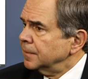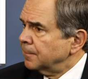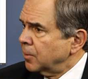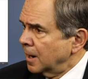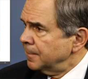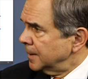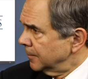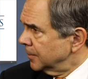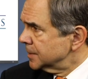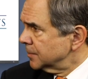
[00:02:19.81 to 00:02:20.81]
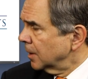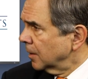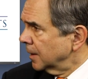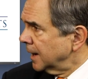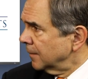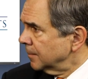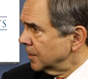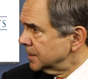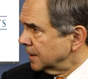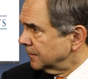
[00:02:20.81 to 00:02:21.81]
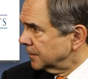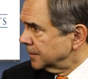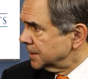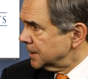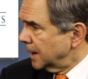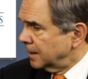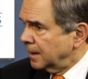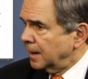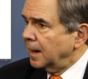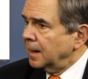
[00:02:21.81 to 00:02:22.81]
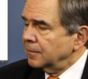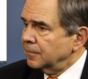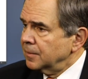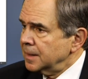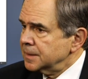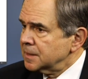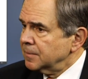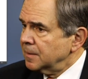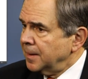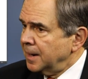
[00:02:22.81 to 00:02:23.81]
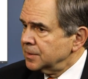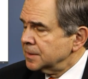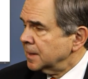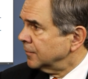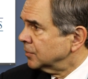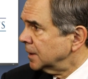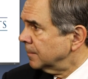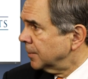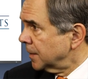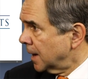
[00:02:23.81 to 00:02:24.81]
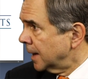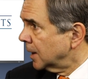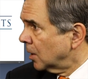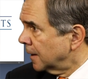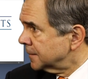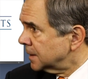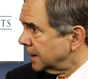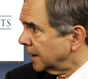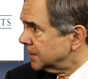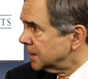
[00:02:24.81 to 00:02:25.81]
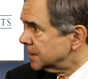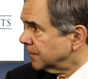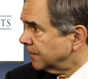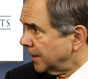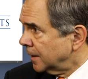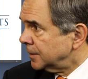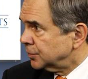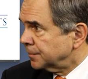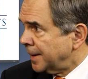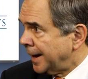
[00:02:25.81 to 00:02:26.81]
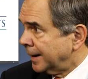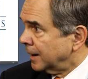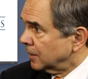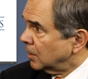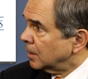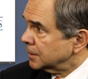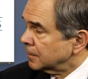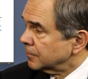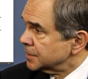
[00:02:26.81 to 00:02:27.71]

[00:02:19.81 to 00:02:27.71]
the PARP inhibitors are going to have the most influence. And, and in some of the patients that I've treated both on and off study, I've seen some fairly dramatic and long-term